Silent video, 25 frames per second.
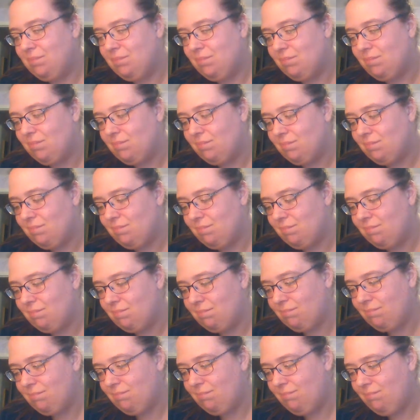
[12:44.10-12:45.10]

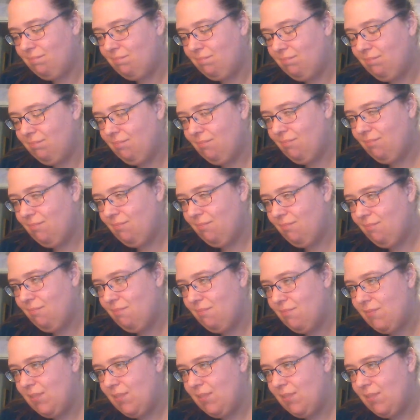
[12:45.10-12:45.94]
Nobody speaks.